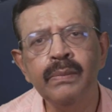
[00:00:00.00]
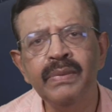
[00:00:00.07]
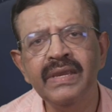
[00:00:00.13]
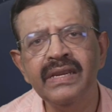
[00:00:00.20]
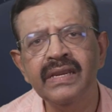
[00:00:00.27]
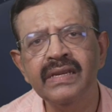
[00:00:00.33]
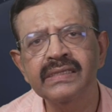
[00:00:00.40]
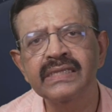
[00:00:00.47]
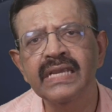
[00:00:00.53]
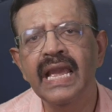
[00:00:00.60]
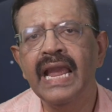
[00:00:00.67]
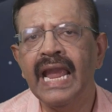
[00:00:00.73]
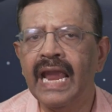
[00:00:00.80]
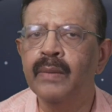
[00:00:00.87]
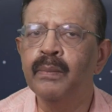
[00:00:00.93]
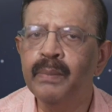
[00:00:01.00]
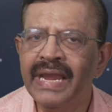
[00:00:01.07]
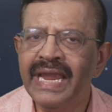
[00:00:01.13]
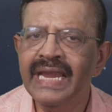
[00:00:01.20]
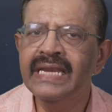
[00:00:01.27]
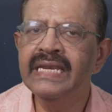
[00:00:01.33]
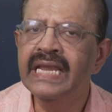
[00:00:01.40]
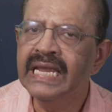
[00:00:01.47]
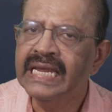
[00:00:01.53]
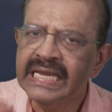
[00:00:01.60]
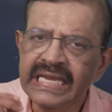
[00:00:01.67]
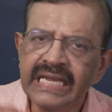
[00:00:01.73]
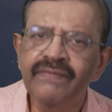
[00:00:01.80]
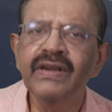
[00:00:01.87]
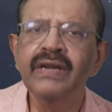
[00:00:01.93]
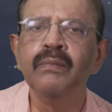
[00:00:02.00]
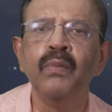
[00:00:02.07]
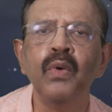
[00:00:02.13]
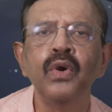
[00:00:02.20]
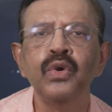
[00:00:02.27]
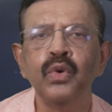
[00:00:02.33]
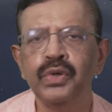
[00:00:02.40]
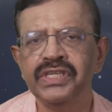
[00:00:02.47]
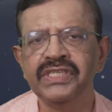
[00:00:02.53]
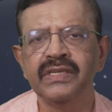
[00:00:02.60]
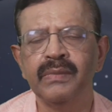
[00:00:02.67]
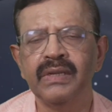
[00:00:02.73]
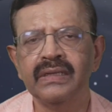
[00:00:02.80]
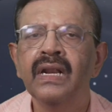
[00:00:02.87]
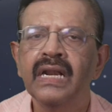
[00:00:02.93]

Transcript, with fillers: periods and pain even more noticeable.